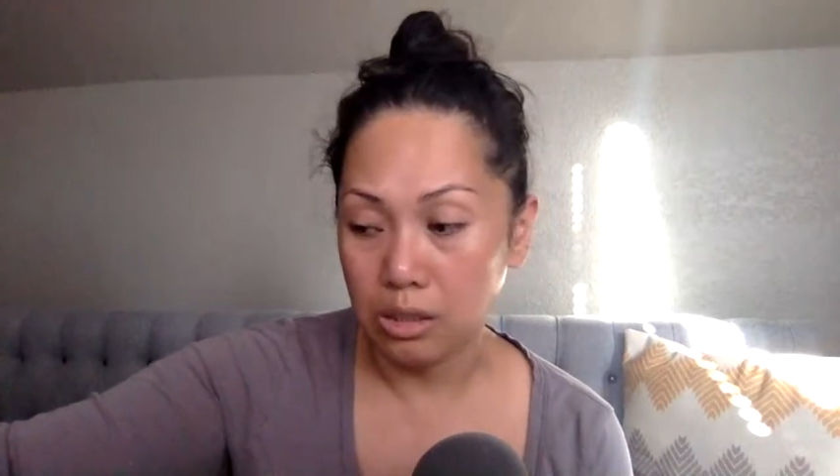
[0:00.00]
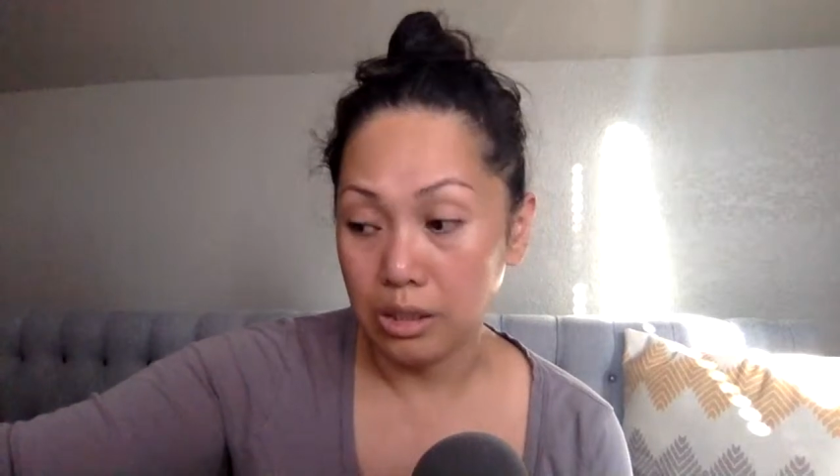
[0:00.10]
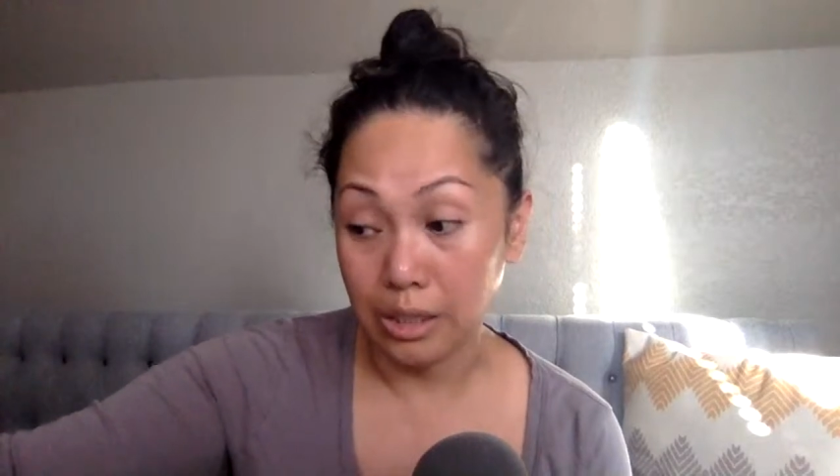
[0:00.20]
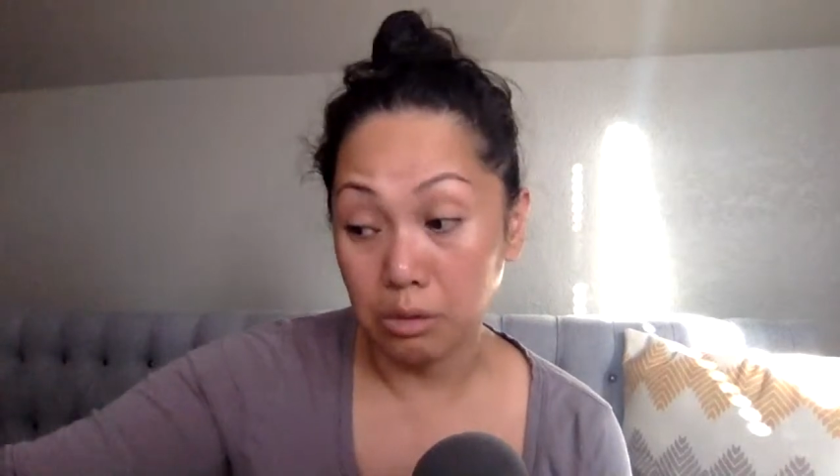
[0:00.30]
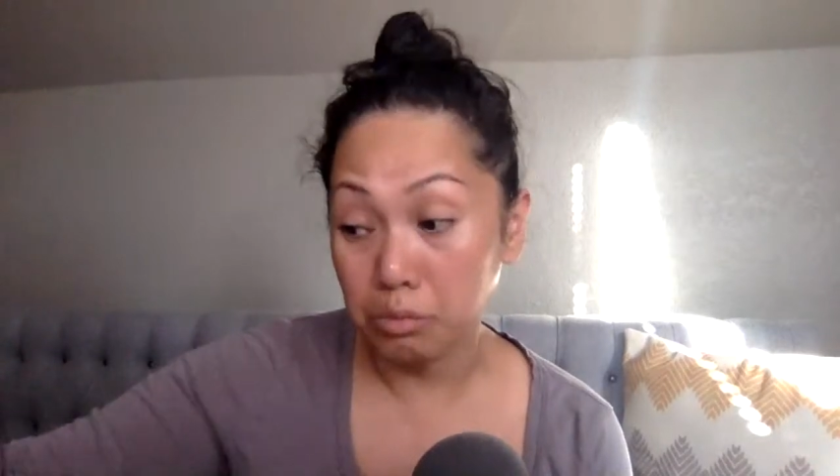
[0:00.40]

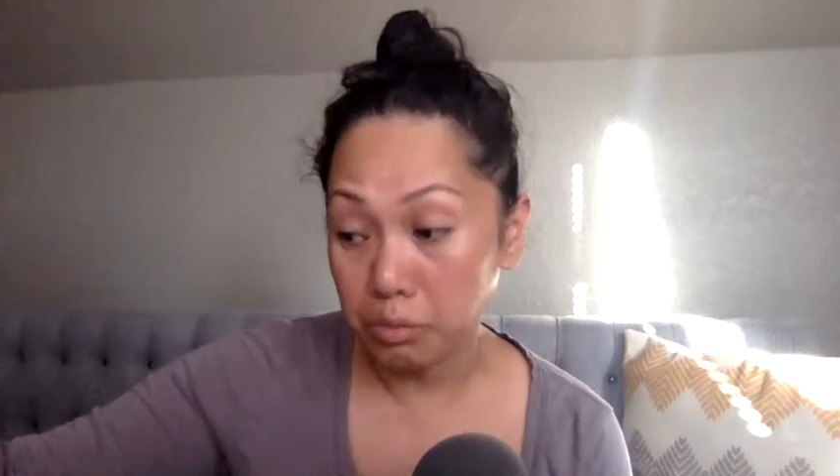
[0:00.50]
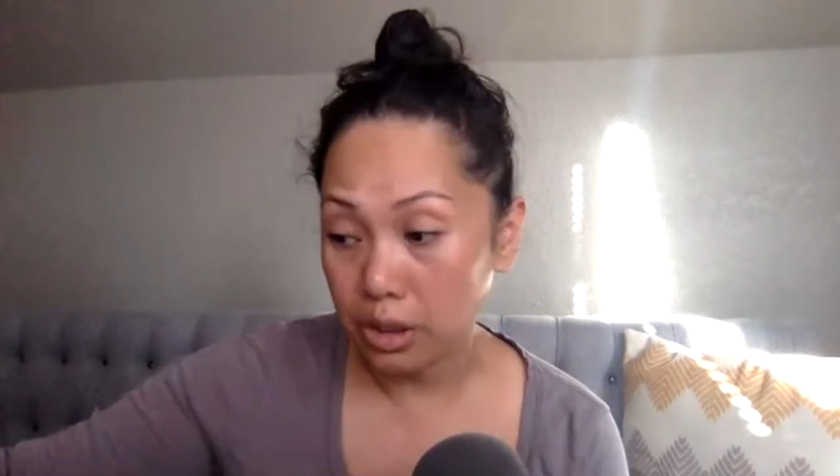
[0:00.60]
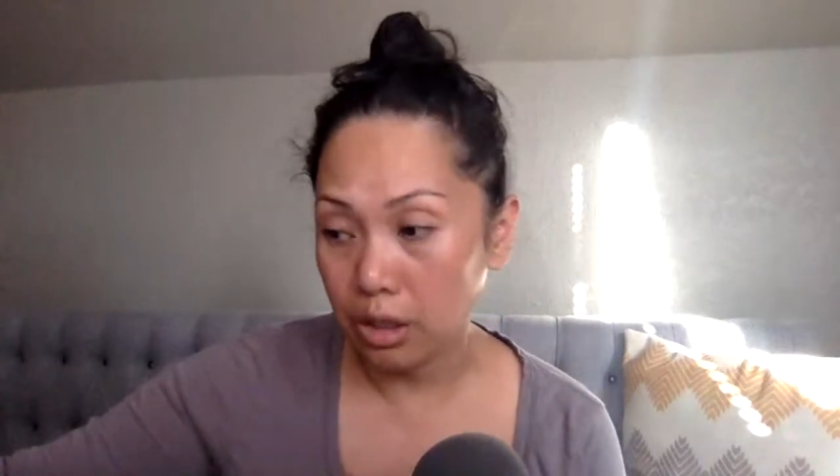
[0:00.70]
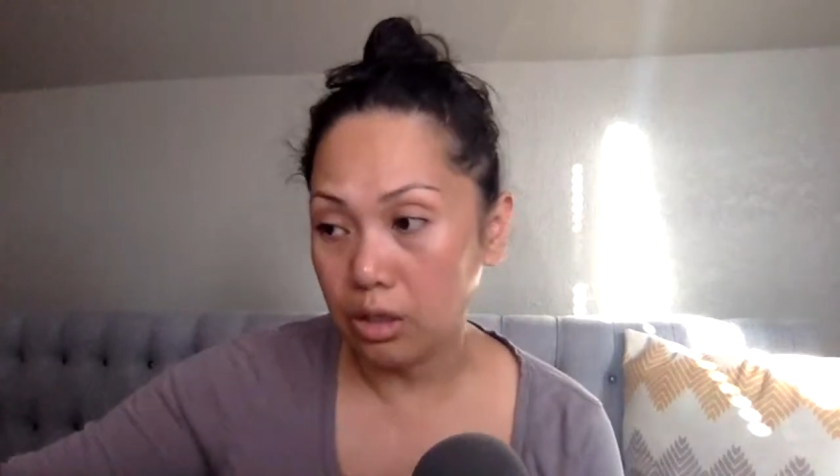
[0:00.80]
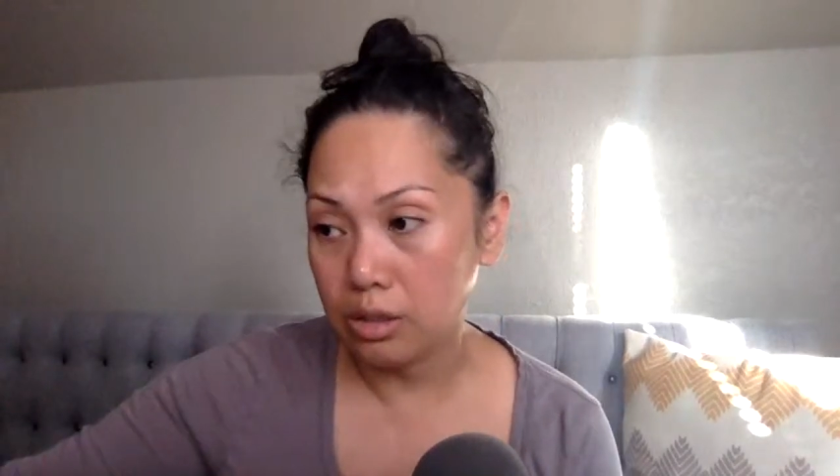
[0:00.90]
like a
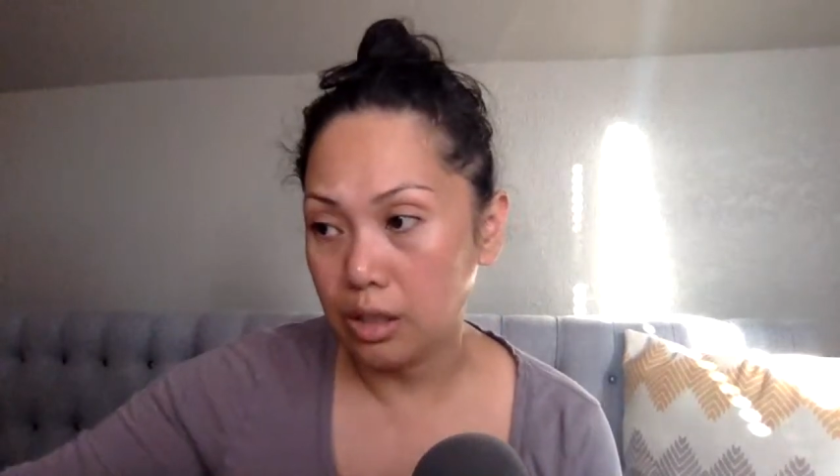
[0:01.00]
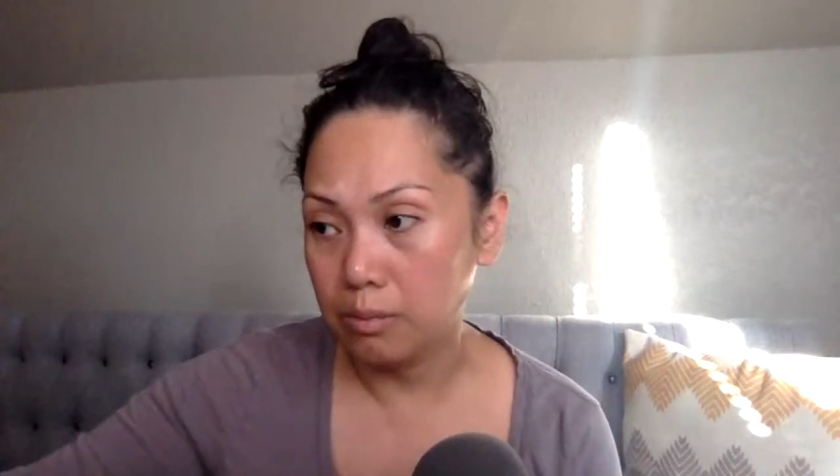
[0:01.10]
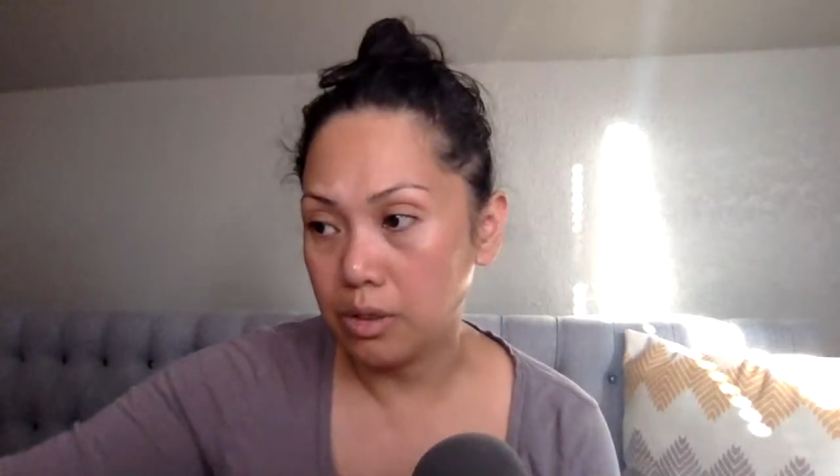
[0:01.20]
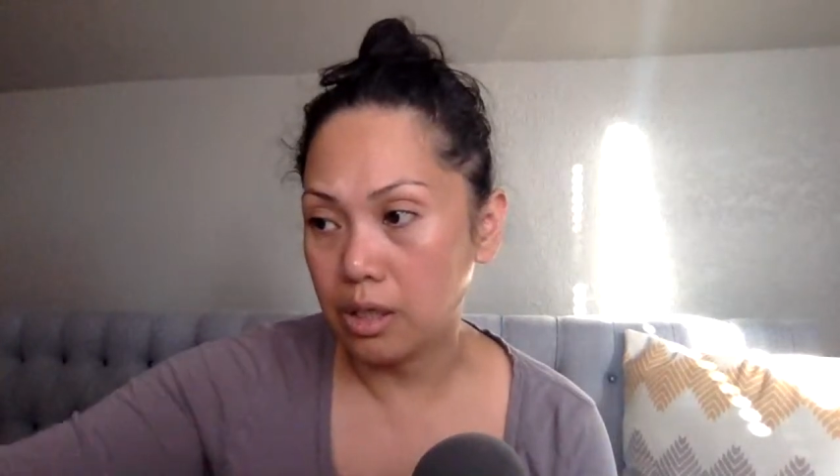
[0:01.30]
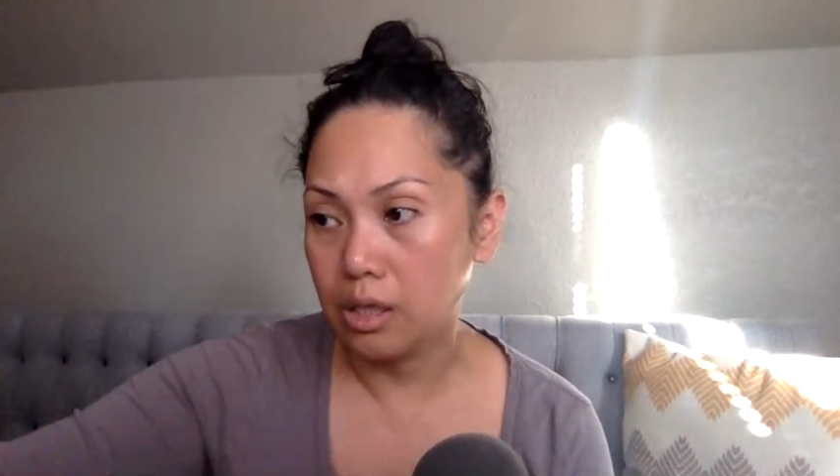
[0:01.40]
really hard
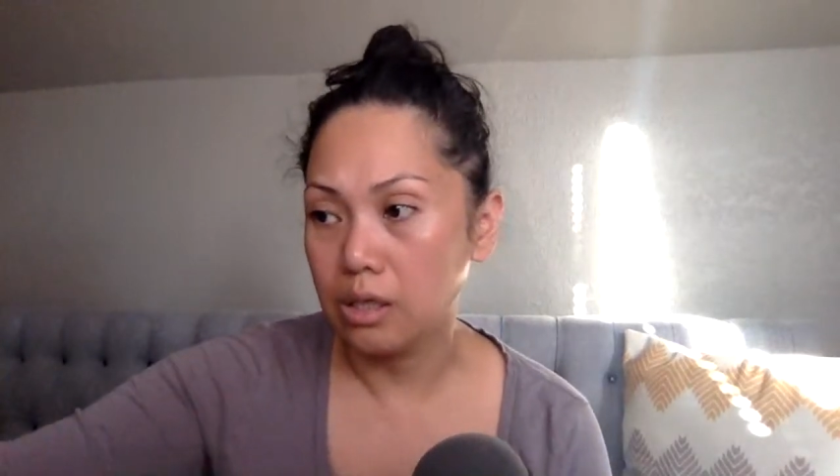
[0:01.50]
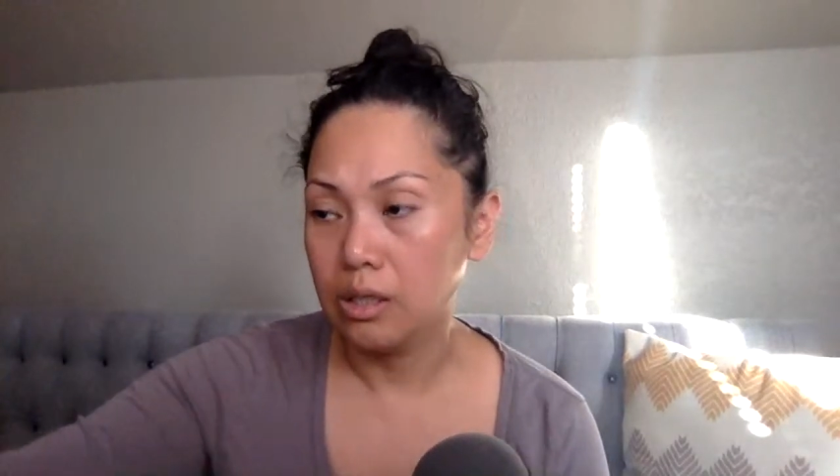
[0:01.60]
time with it.